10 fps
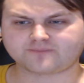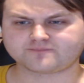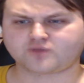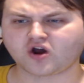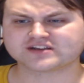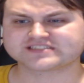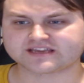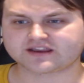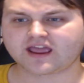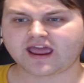
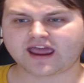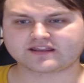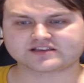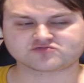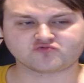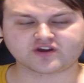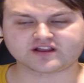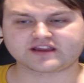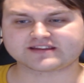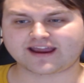person, and this
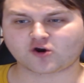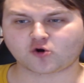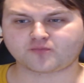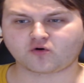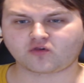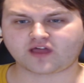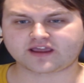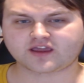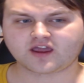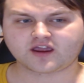really terrible
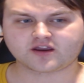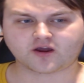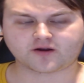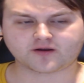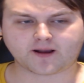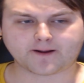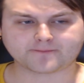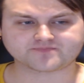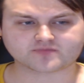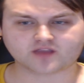
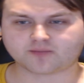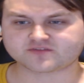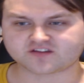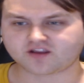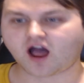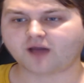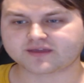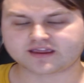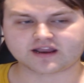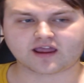to
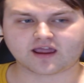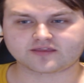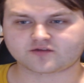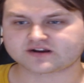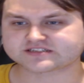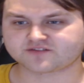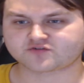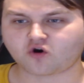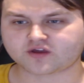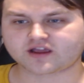Nami and the rest
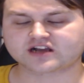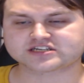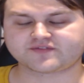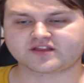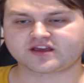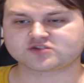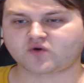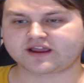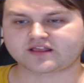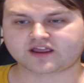of Kokoyashi Village,
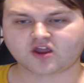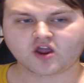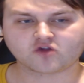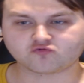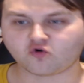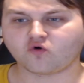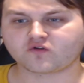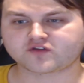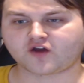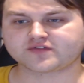where he
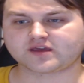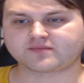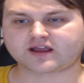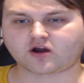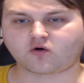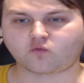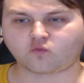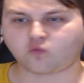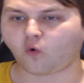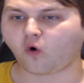rules over them like a
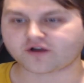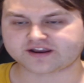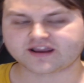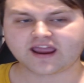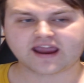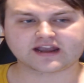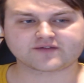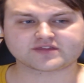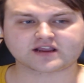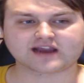warden and
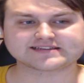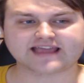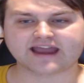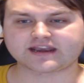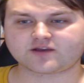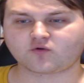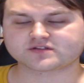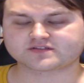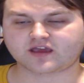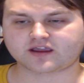everything like that,
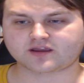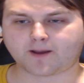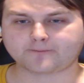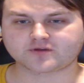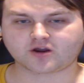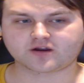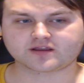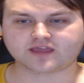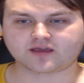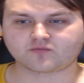wants
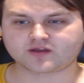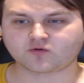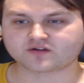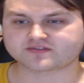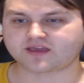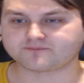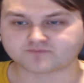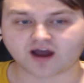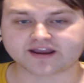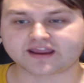he wants their
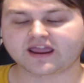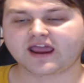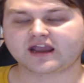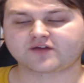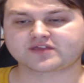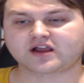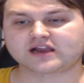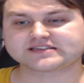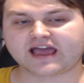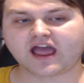money and everything
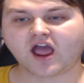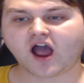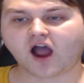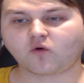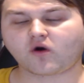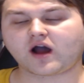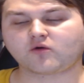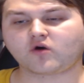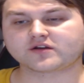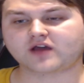like that. I
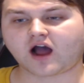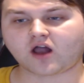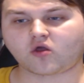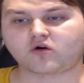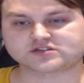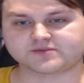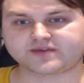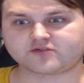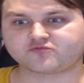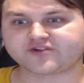want Arlong to
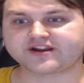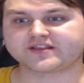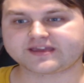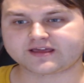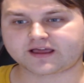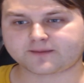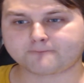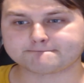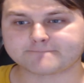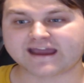be really
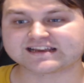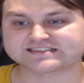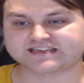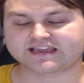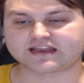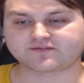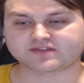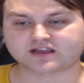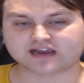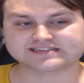menacing and
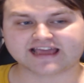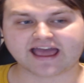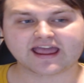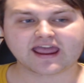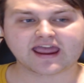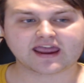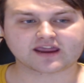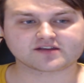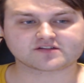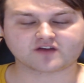everything like that,
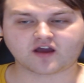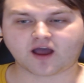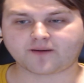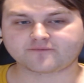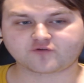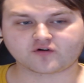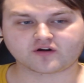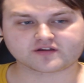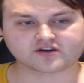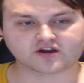and
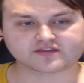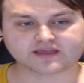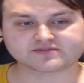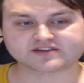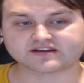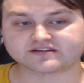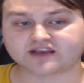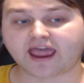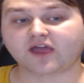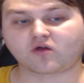for them to
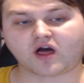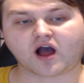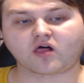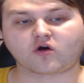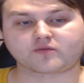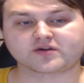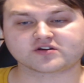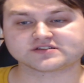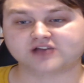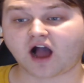nail Arlong,
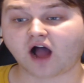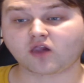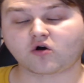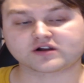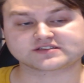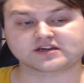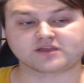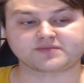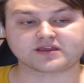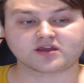because Arlong is gonna
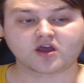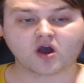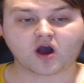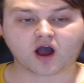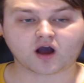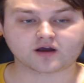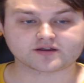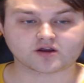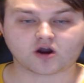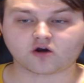be
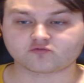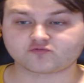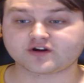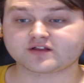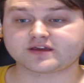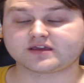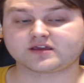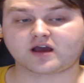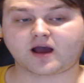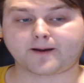a
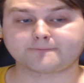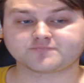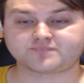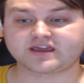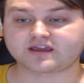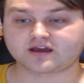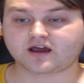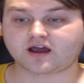really big